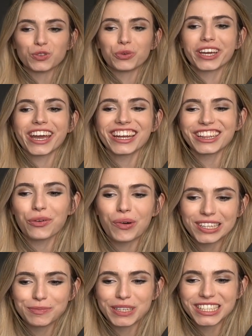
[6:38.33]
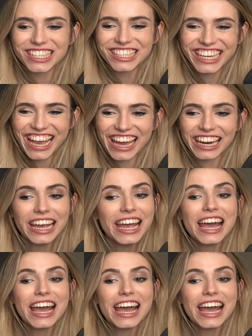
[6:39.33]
So we're getting the white pieces again.